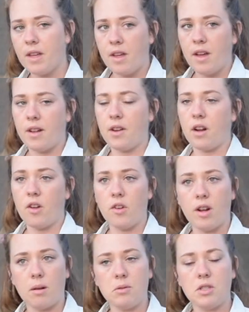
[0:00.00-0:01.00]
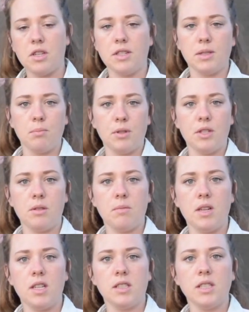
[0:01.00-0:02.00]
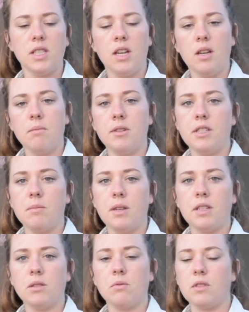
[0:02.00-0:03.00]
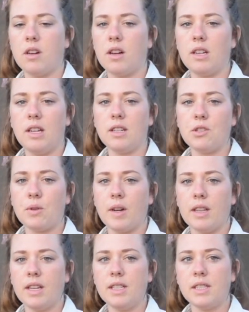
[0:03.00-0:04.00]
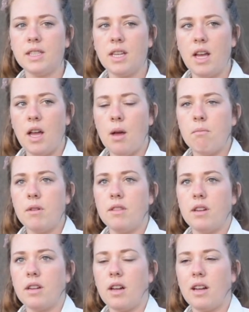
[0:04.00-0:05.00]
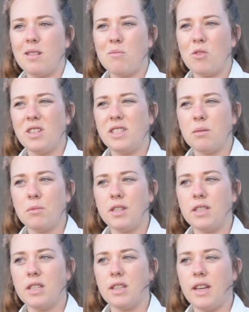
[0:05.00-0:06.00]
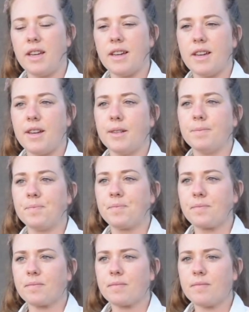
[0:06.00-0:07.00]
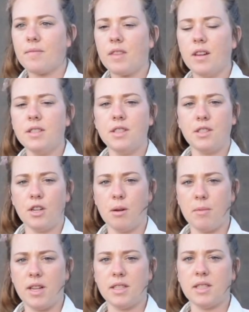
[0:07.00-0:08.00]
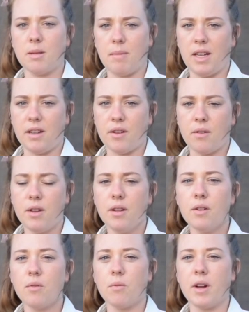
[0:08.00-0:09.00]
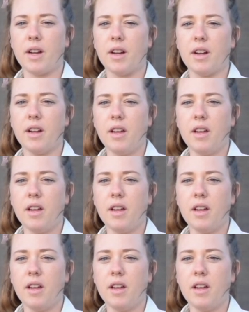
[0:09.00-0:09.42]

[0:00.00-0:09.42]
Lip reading: And your other option is bush beans. Bush beans will not need a trellis, but they're kind of more similar to like a determinate tomato, where